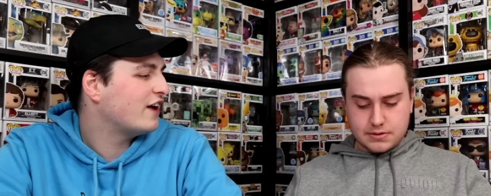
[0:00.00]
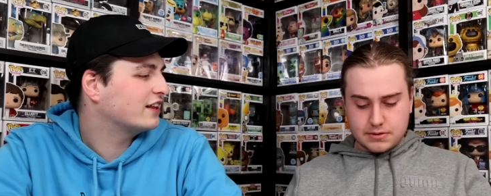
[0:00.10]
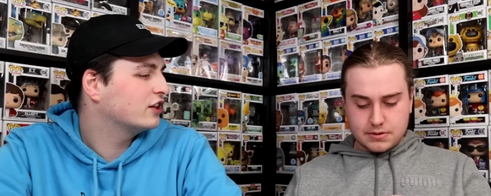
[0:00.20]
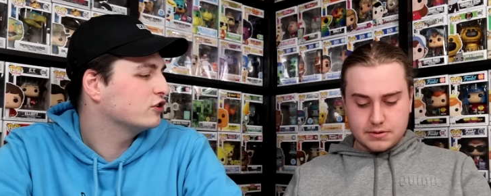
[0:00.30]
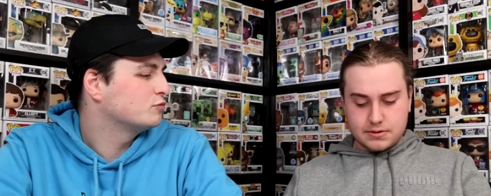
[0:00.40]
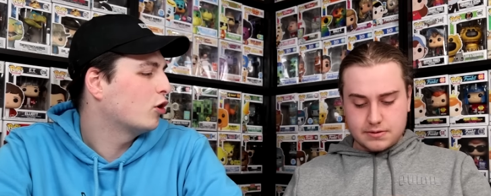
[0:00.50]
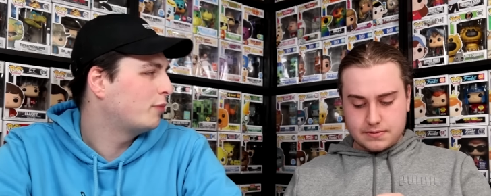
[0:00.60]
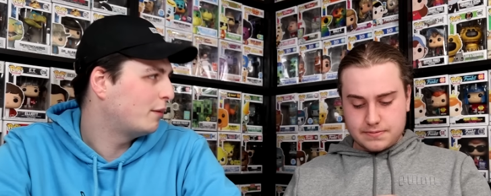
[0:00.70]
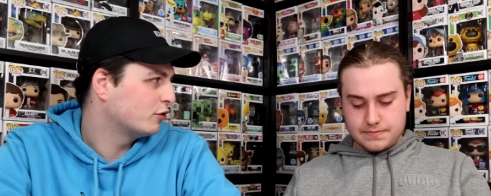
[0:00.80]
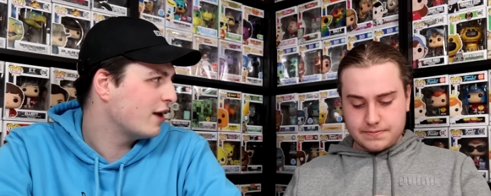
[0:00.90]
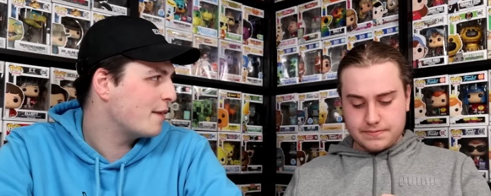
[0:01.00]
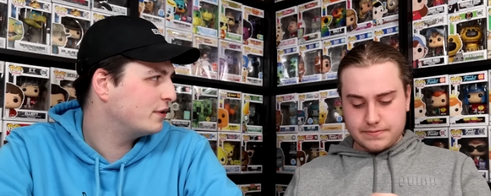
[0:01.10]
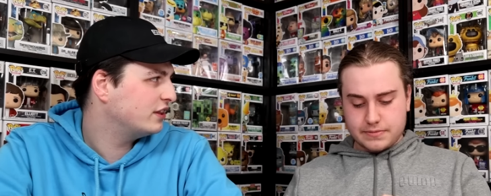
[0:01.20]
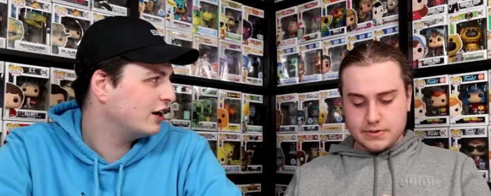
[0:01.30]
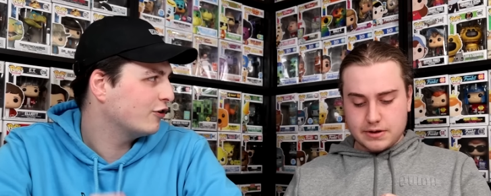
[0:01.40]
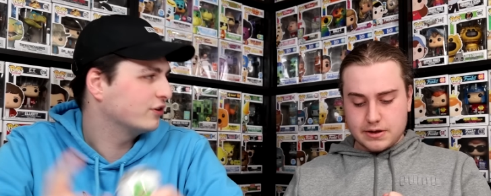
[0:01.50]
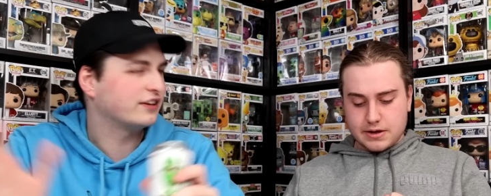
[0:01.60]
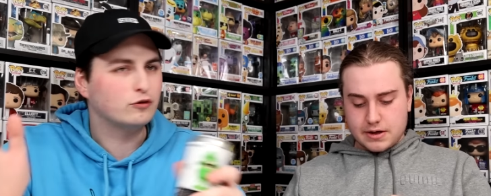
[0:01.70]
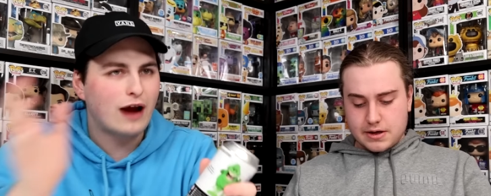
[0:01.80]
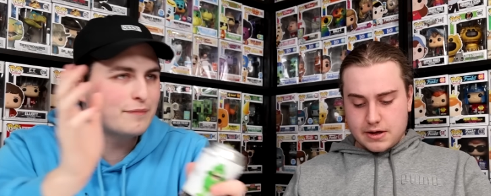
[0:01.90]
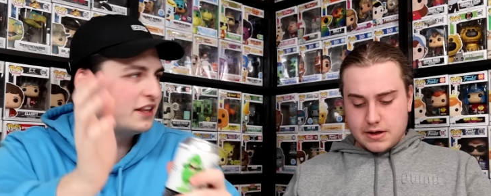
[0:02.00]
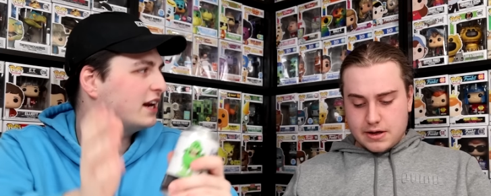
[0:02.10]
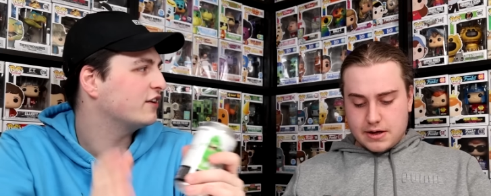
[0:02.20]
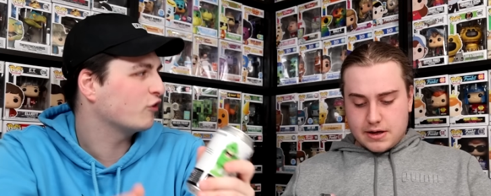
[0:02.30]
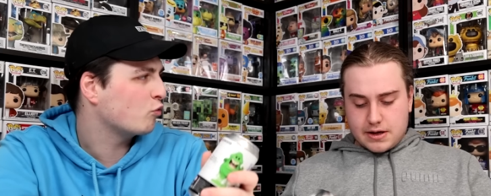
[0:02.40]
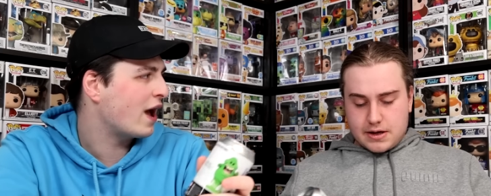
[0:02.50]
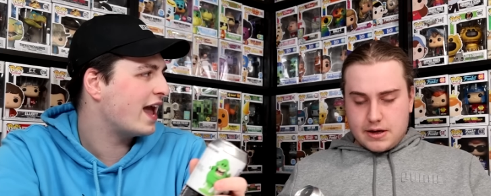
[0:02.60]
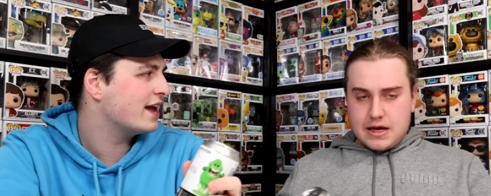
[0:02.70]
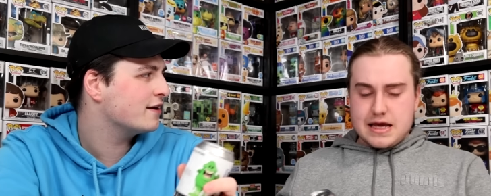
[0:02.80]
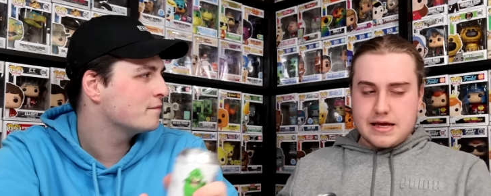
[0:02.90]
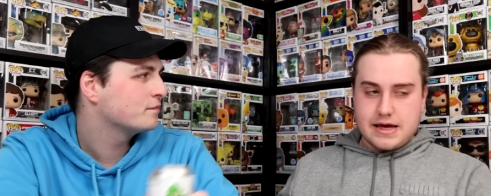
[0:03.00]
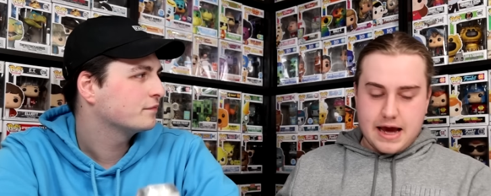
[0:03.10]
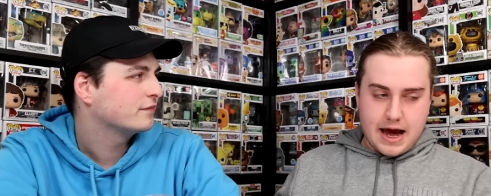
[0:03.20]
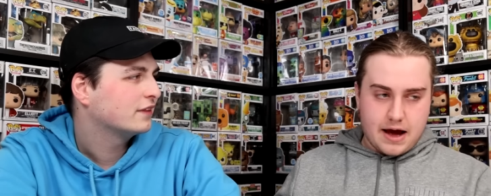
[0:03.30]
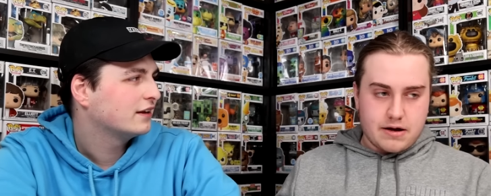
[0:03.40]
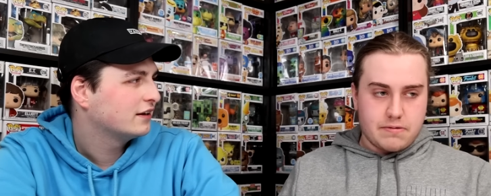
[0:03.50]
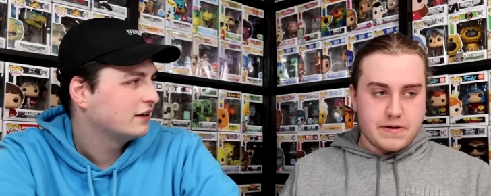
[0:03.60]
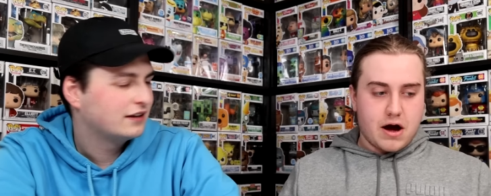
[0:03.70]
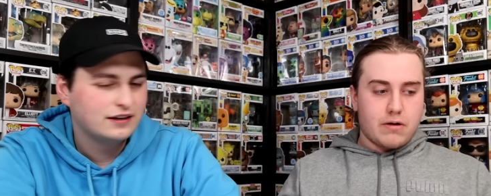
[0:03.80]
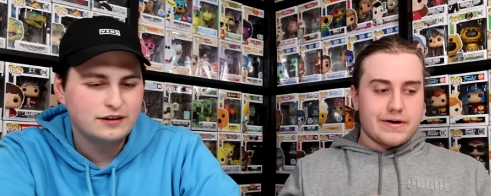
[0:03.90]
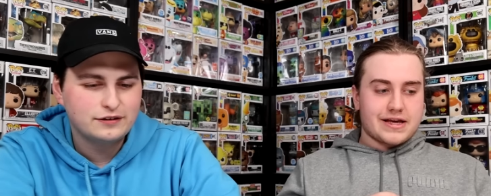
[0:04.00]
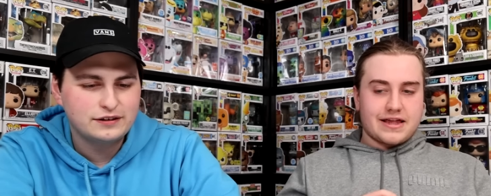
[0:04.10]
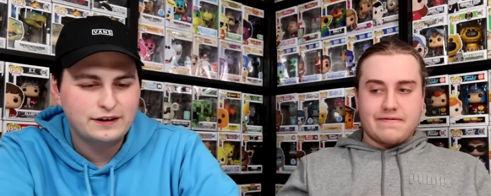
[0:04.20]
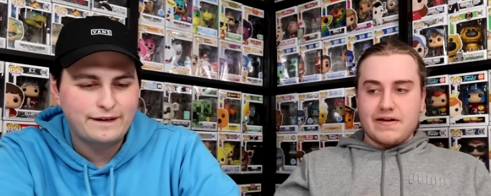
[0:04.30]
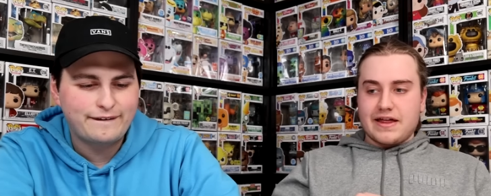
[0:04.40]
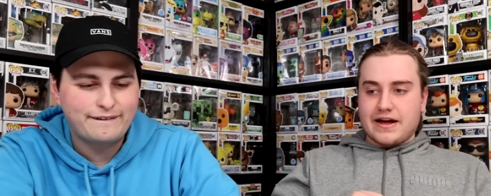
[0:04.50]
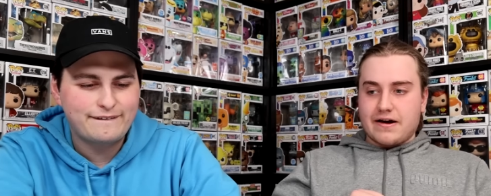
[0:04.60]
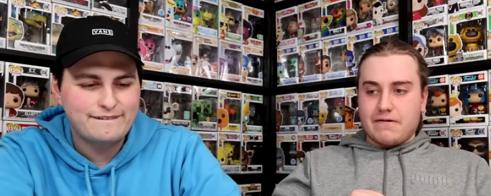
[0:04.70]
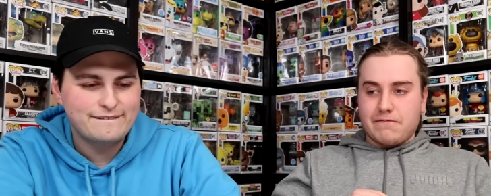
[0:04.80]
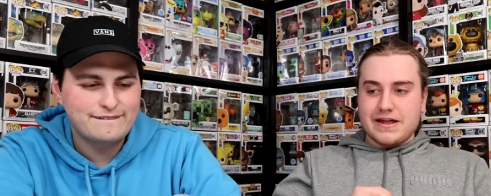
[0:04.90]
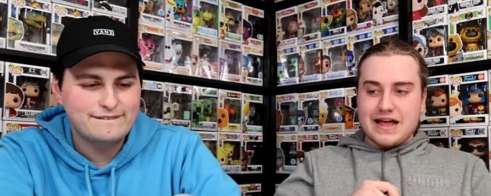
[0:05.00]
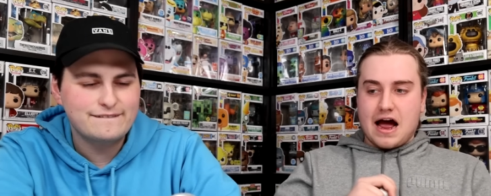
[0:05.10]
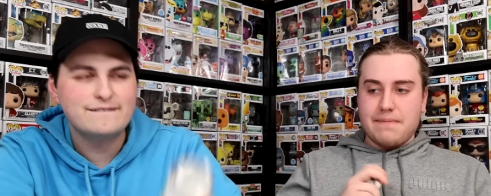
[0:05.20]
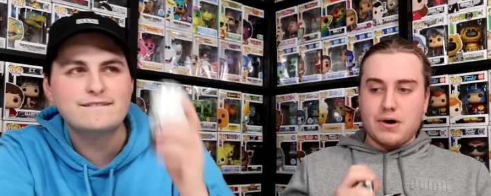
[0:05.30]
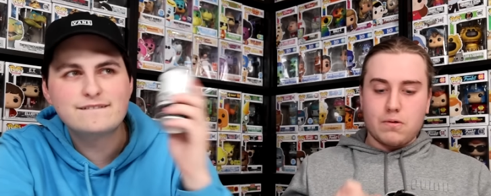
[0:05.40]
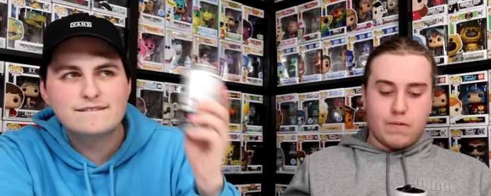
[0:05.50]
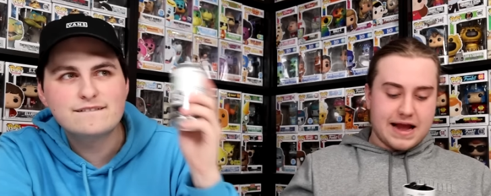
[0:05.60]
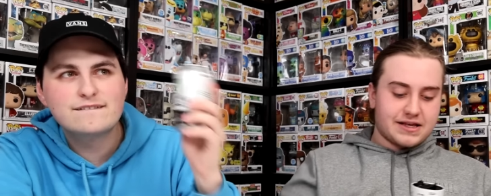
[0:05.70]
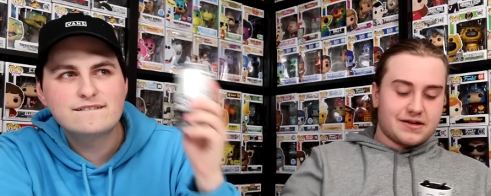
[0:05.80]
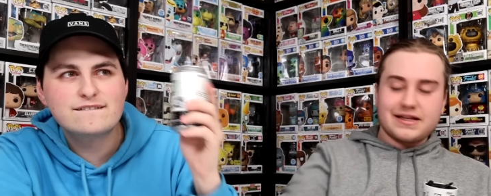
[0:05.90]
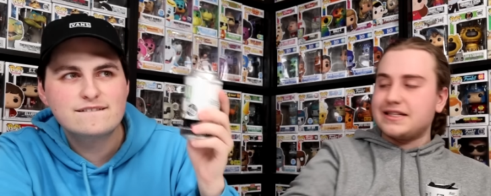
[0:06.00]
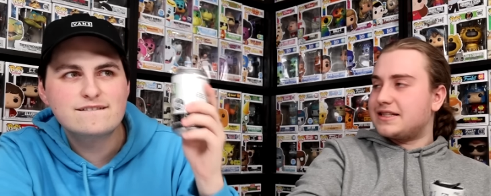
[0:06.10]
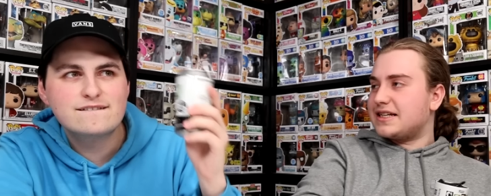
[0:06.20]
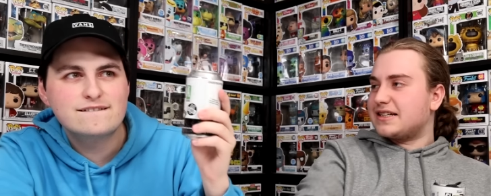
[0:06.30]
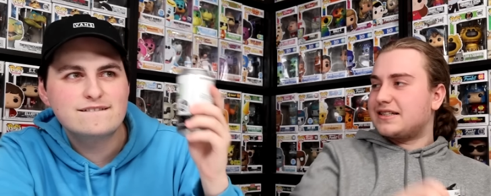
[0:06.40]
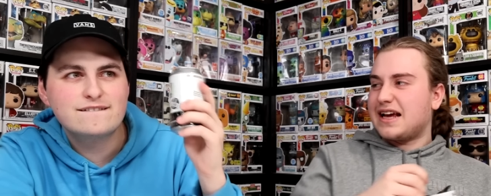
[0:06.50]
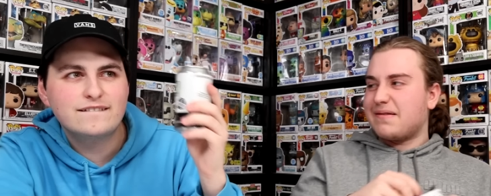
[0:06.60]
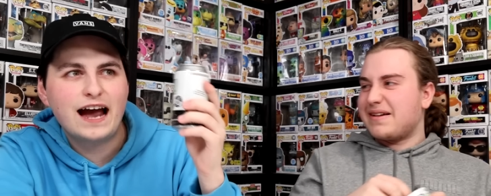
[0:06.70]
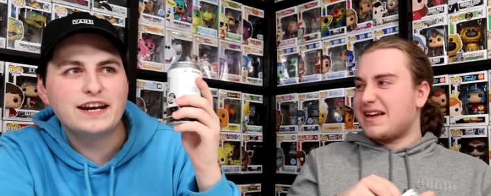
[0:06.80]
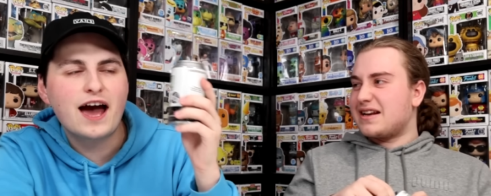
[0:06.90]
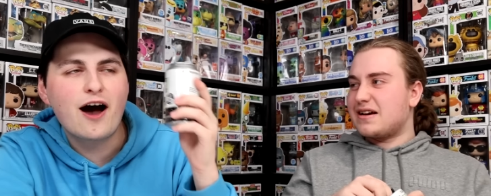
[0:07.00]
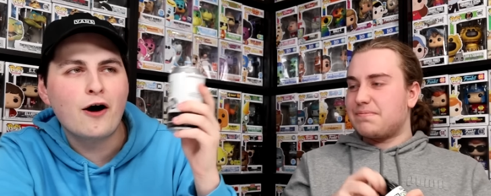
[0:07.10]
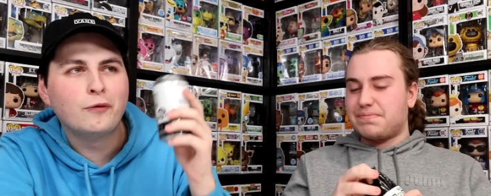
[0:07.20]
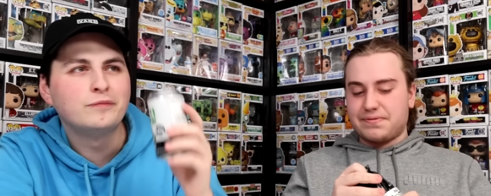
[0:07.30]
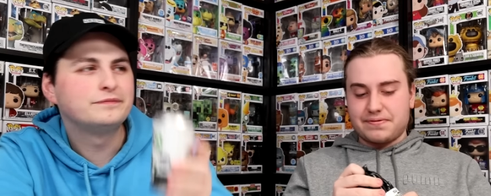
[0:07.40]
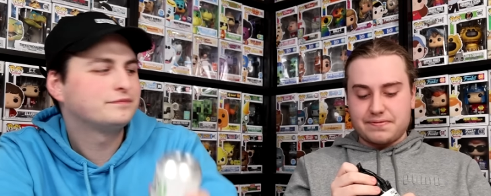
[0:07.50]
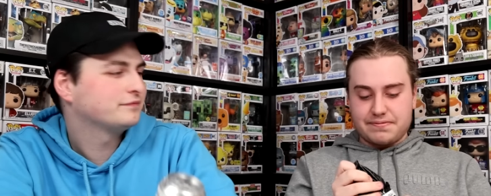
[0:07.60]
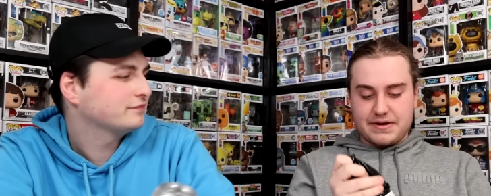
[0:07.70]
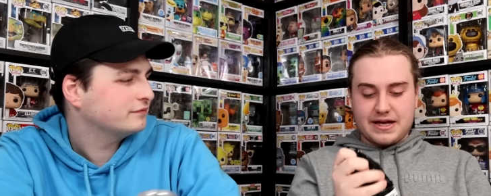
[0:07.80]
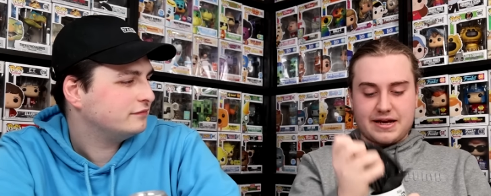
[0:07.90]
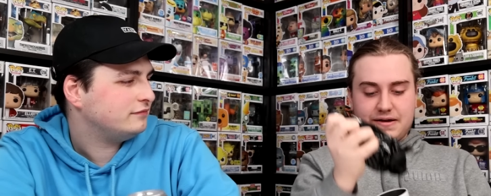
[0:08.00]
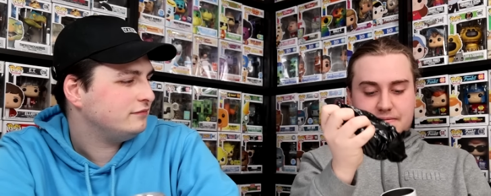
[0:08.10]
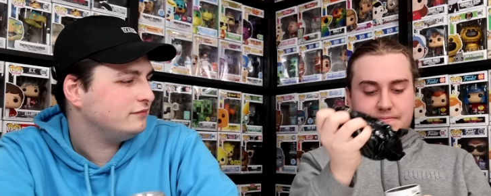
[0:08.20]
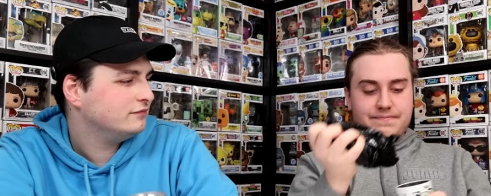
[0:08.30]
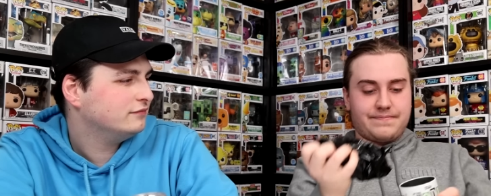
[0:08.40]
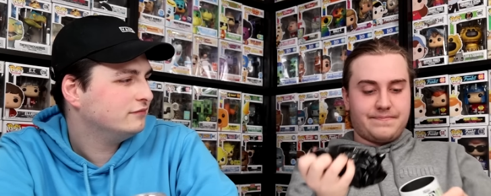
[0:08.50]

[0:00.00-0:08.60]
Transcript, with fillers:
Speaker 1: fact that there's more bubble wrap in there, or it's like wrapped in a different
Speaker 2: way. Yeah, we always like to feel like really eyeball weights on these things, and we I know getting.